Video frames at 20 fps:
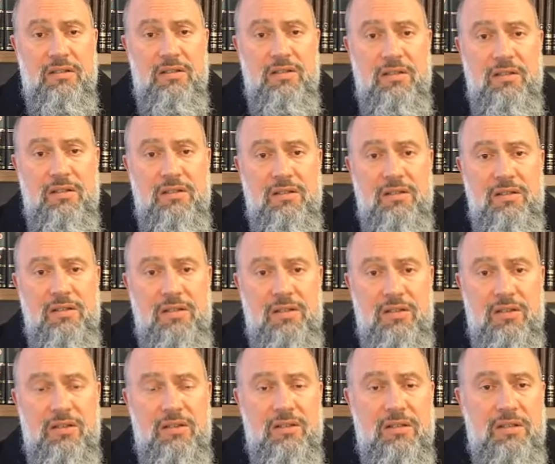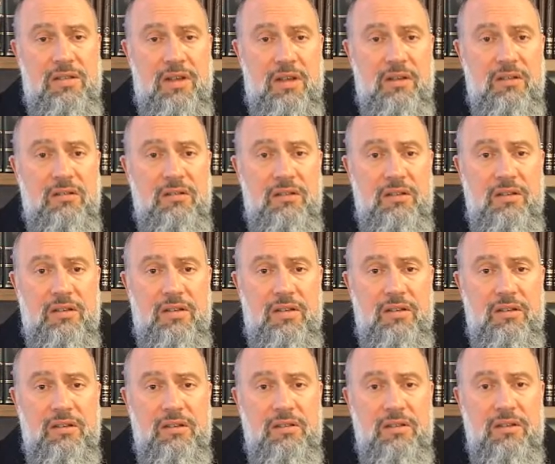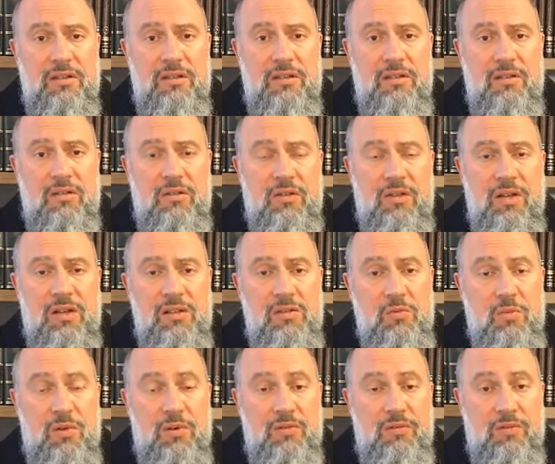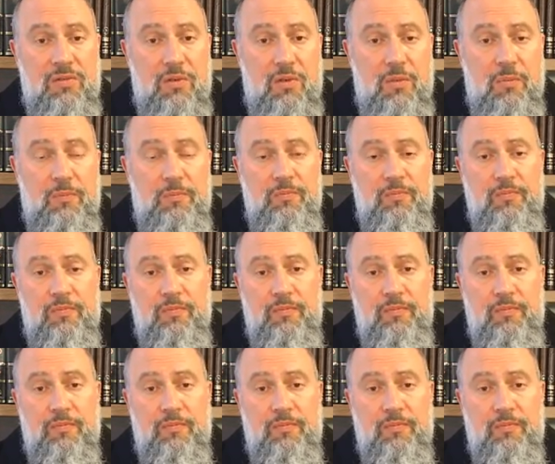the Z sound, and it only has one form.